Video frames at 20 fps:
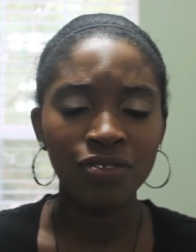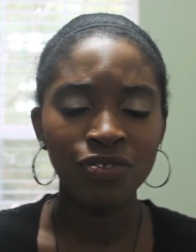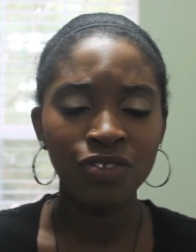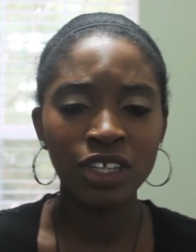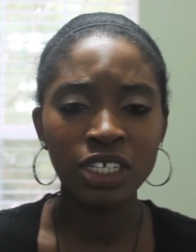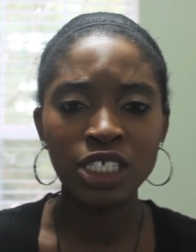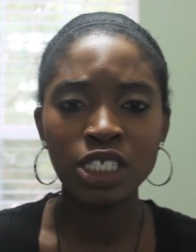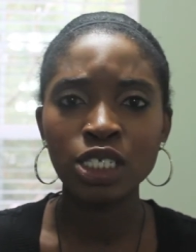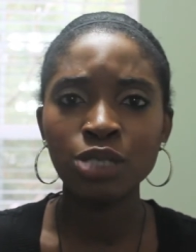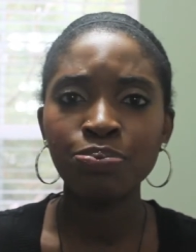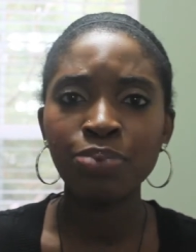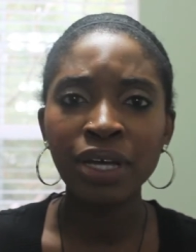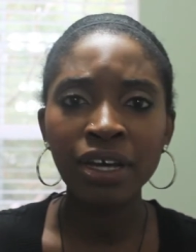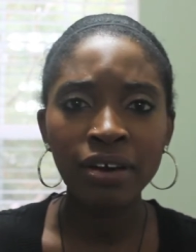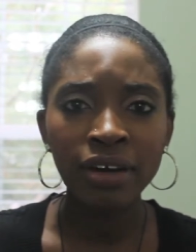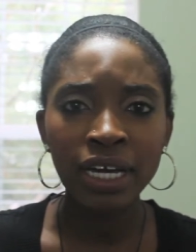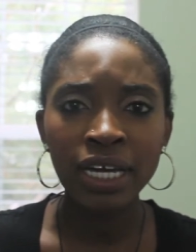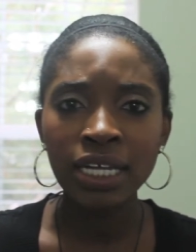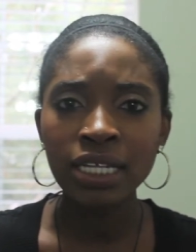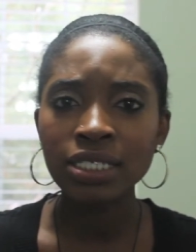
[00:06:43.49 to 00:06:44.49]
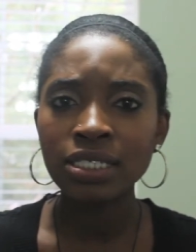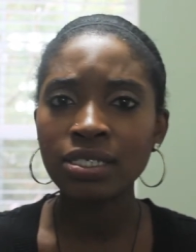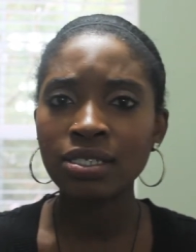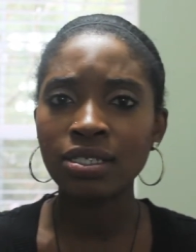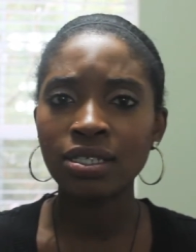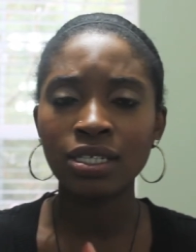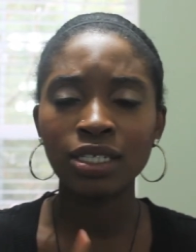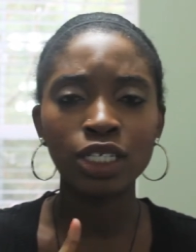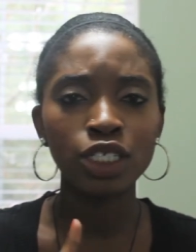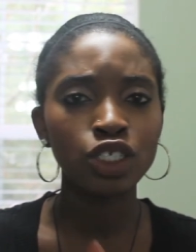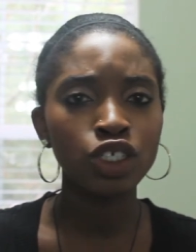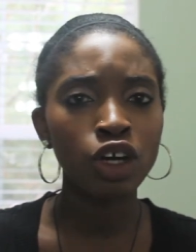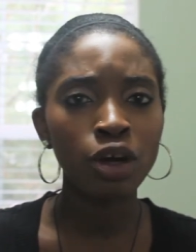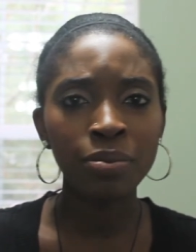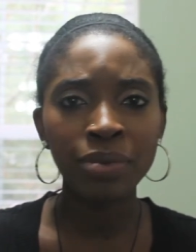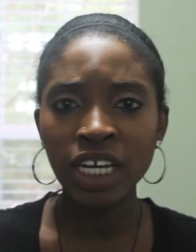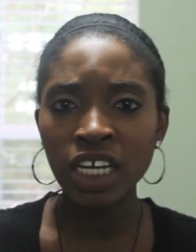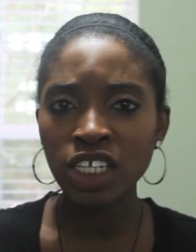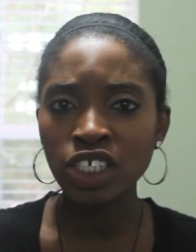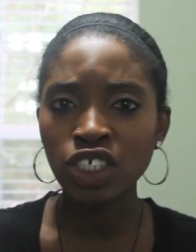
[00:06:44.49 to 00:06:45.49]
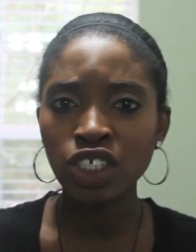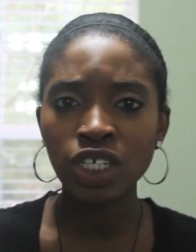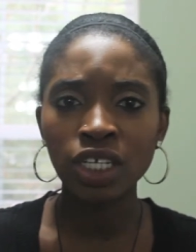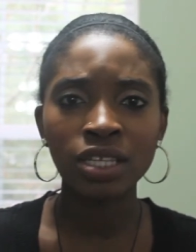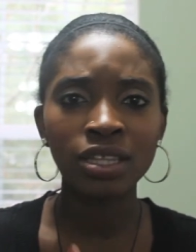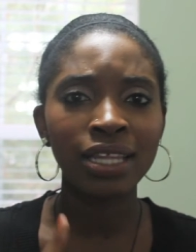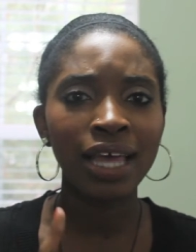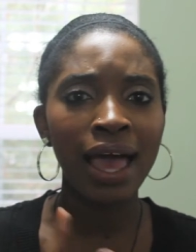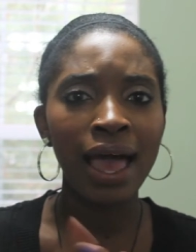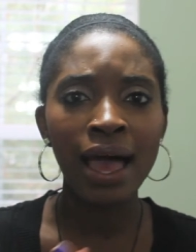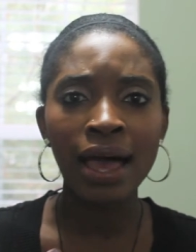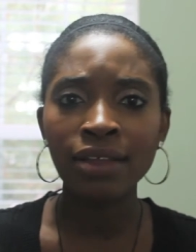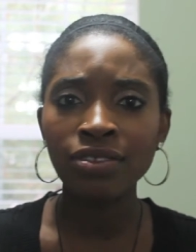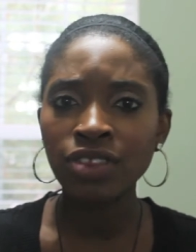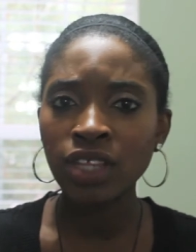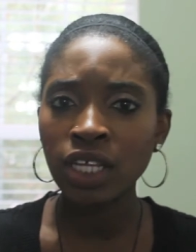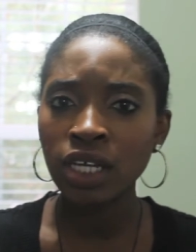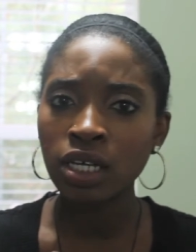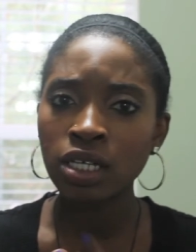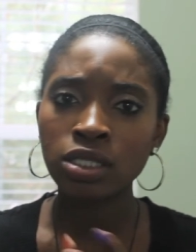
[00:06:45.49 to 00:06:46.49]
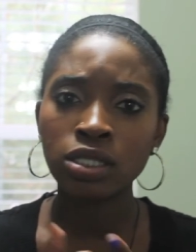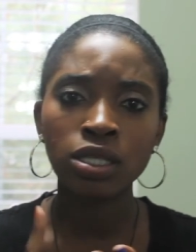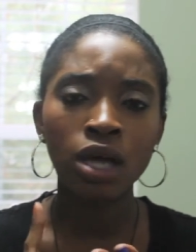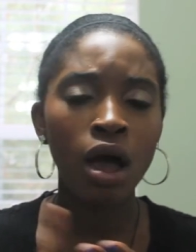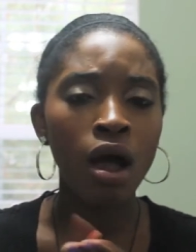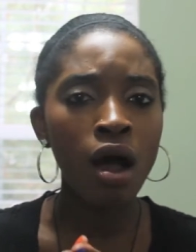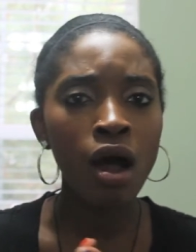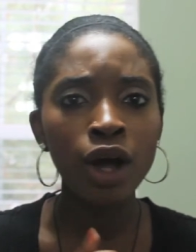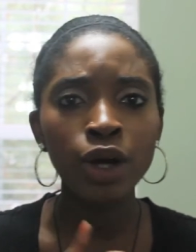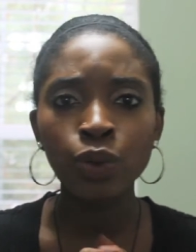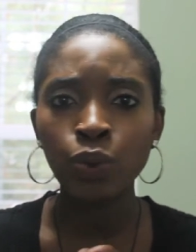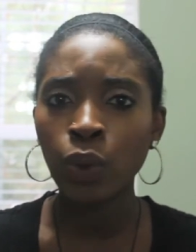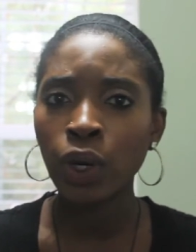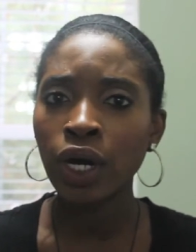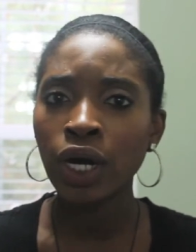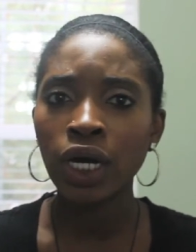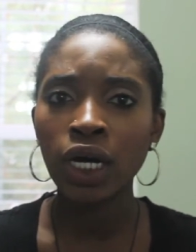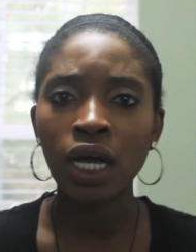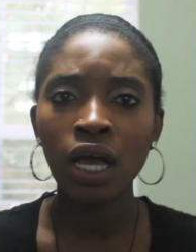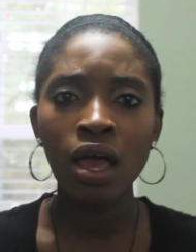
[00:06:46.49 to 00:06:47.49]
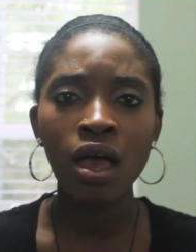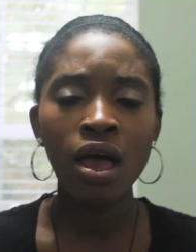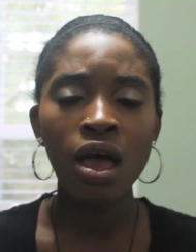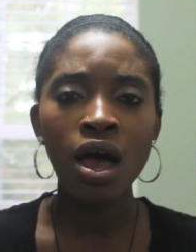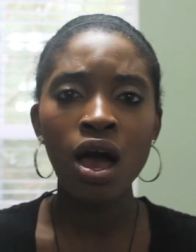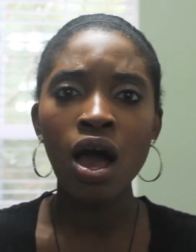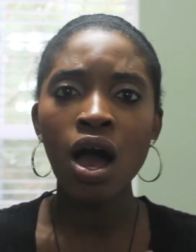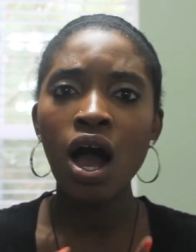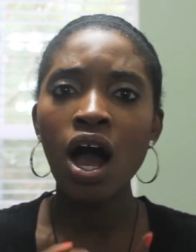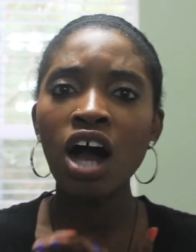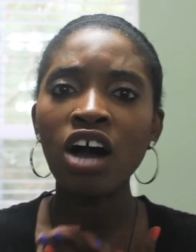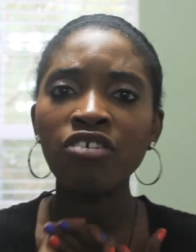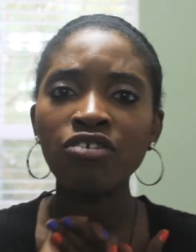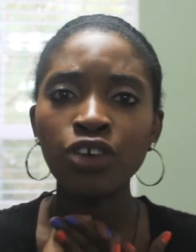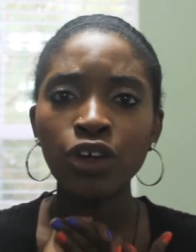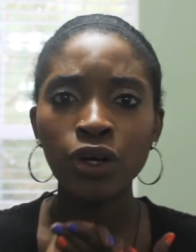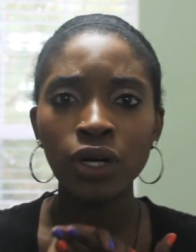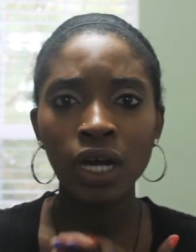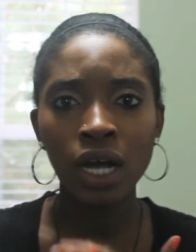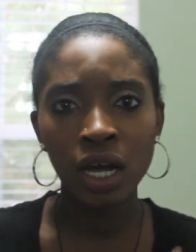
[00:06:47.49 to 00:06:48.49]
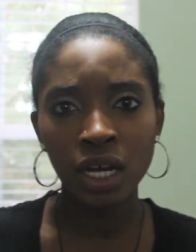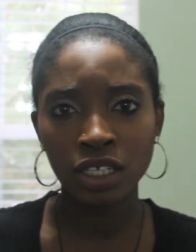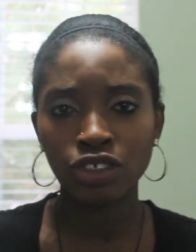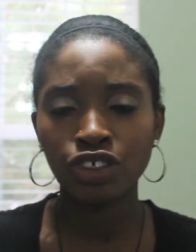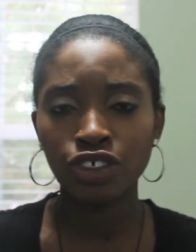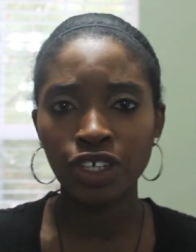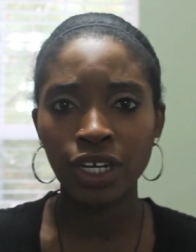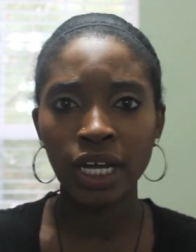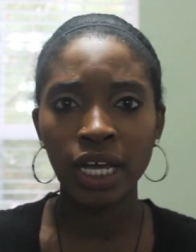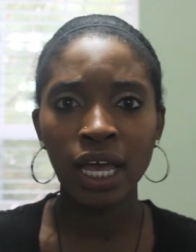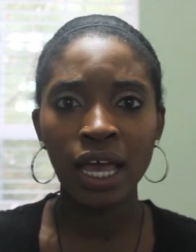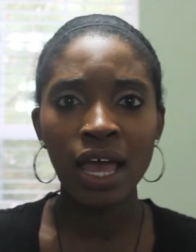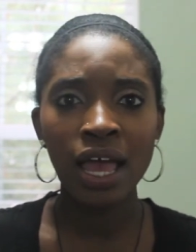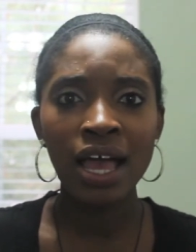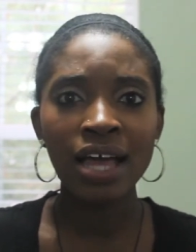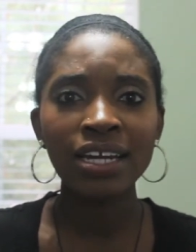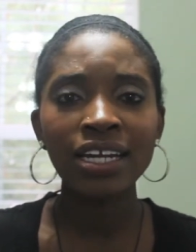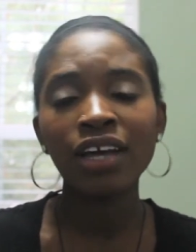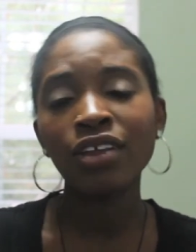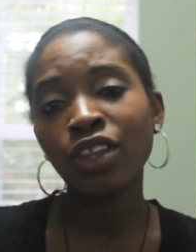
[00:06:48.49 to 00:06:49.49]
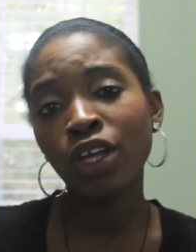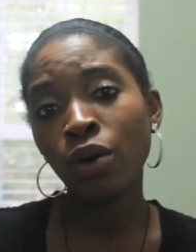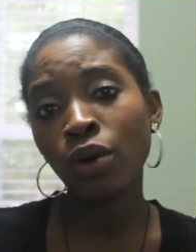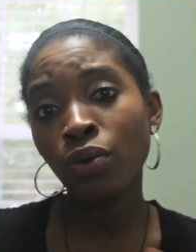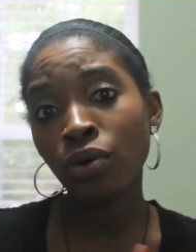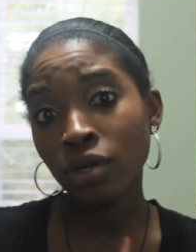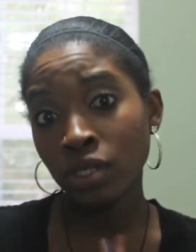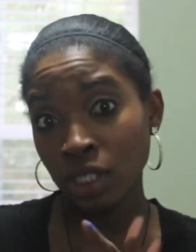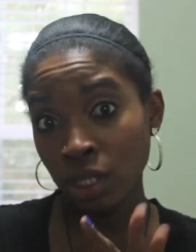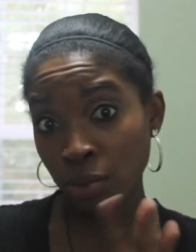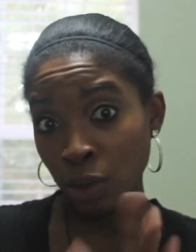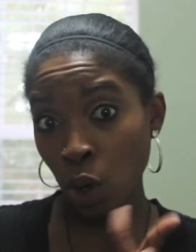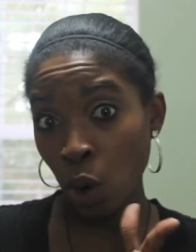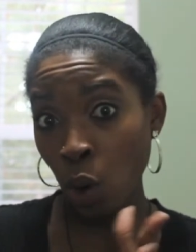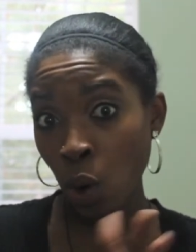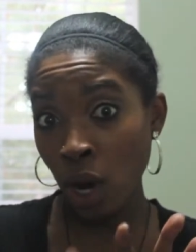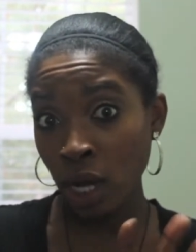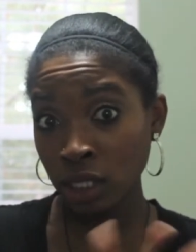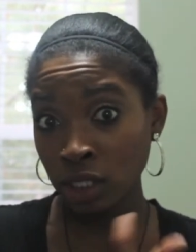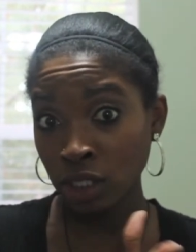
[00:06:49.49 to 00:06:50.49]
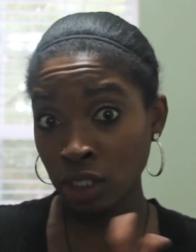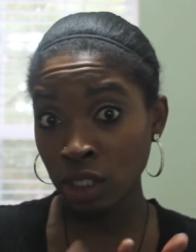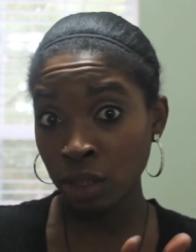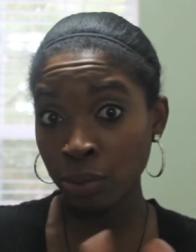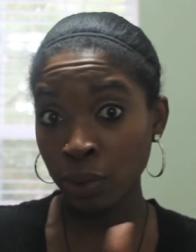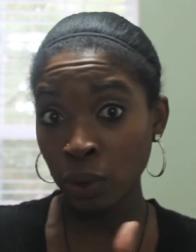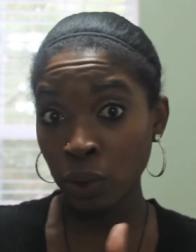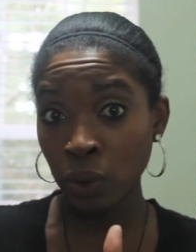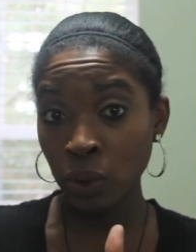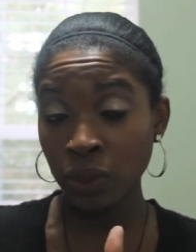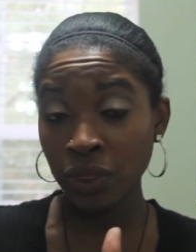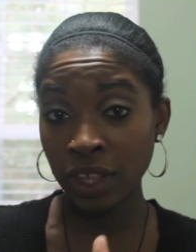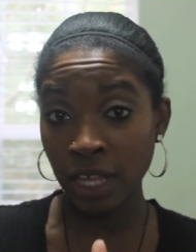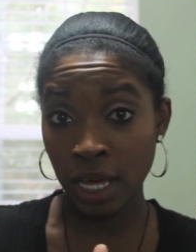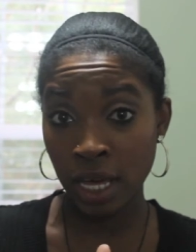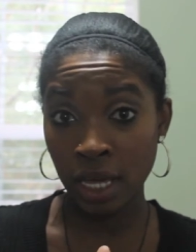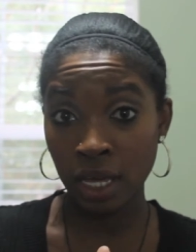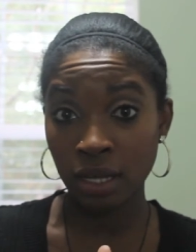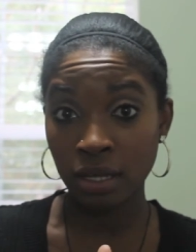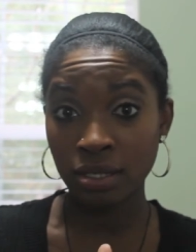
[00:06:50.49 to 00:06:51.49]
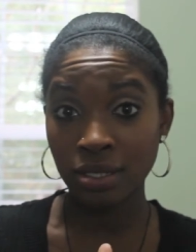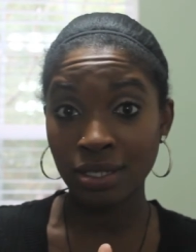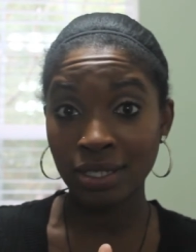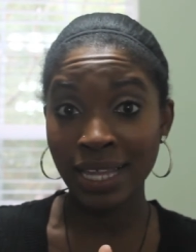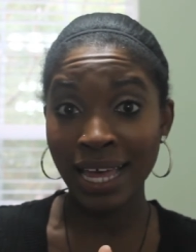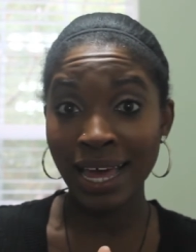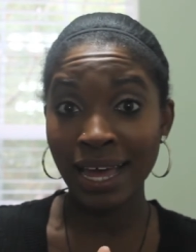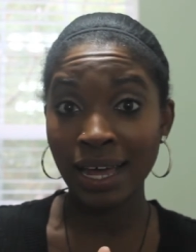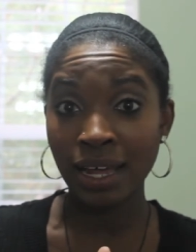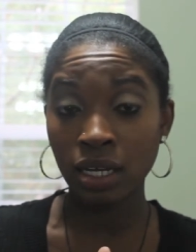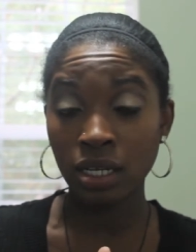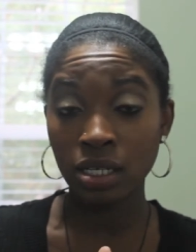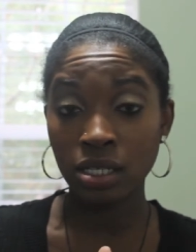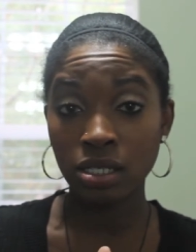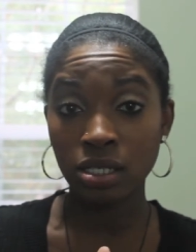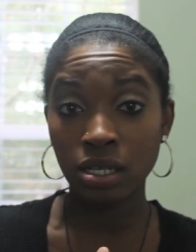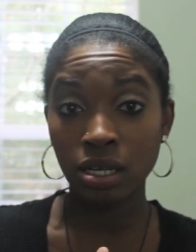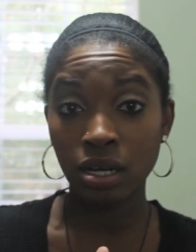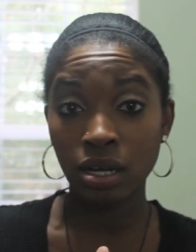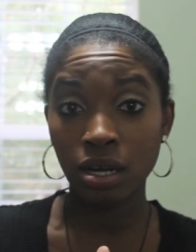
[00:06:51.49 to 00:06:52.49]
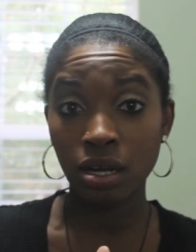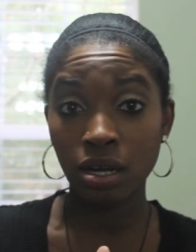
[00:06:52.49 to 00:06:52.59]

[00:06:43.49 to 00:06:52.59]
the spirit, the determination, the ethics, the hard work of your country. Now, there were some questionable things that,